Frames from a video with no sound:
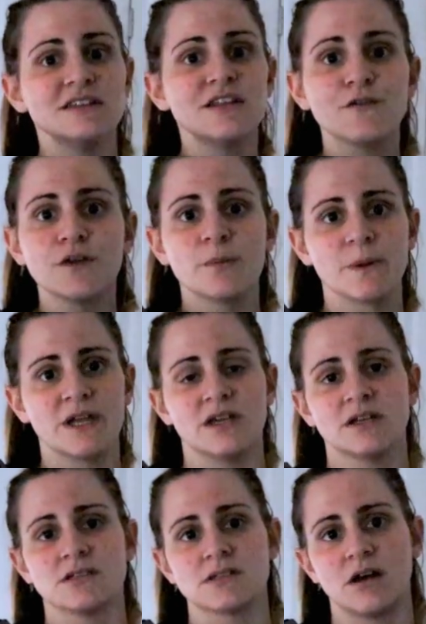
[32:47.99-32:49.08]
different
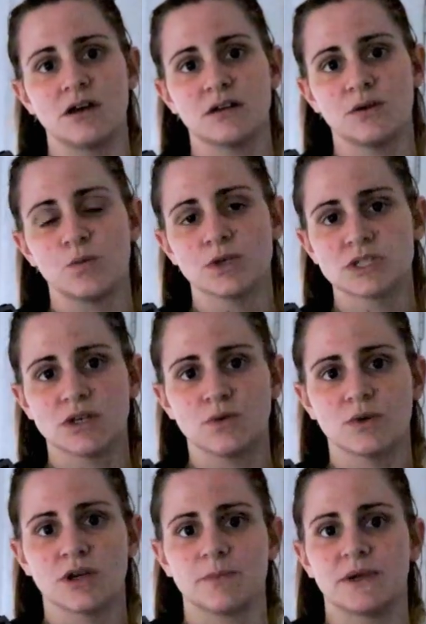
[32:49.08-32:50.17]
opinions on what's going to
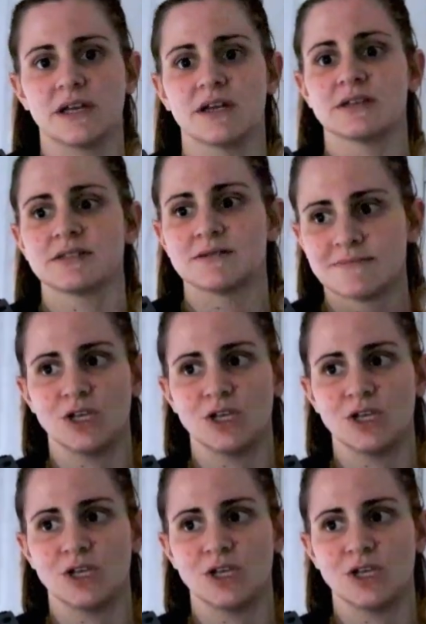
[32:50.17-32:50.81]
work, because,